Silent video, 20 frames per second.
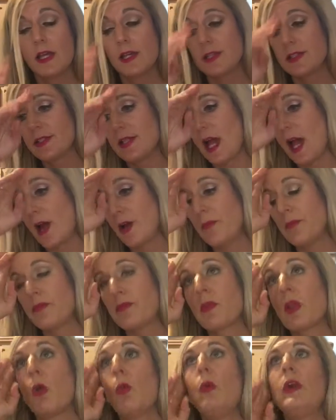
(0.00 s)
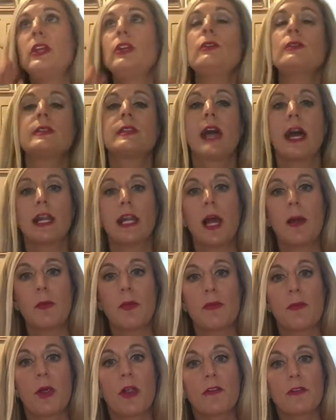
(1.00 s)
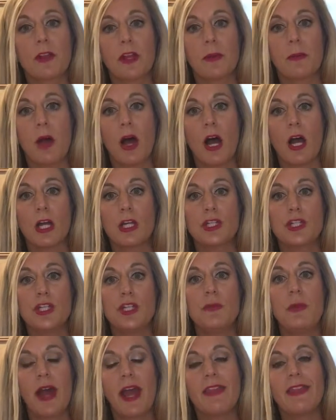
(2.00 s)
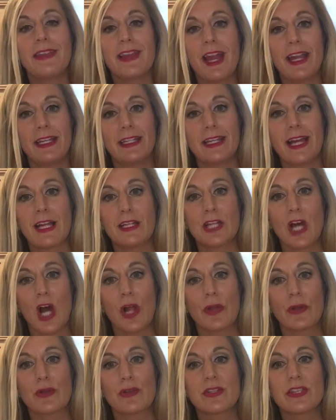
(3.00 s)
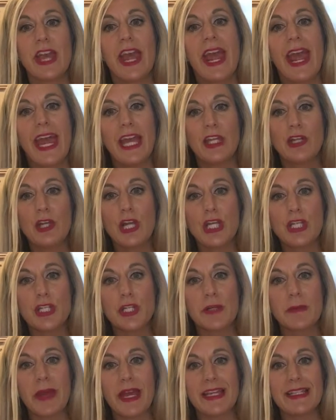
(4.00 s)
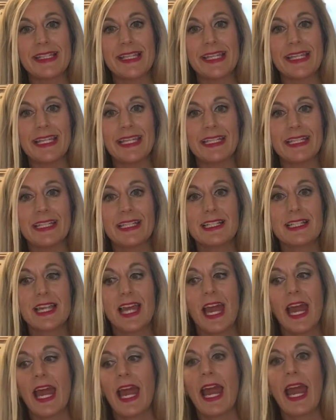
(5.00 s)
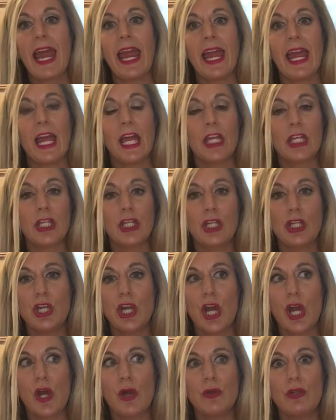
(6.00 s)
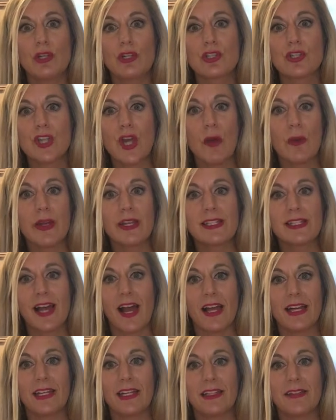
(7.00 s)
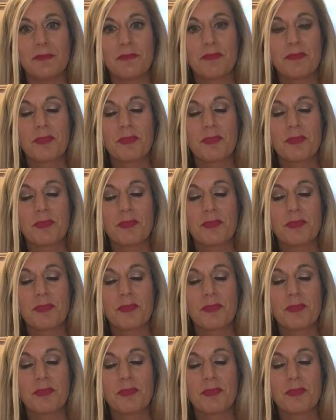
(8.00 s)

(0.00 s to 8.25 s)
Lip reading: So when you sign up with Perfectly Posh, you pay the $99 and you get your amazing kit, and you know, you're so excited.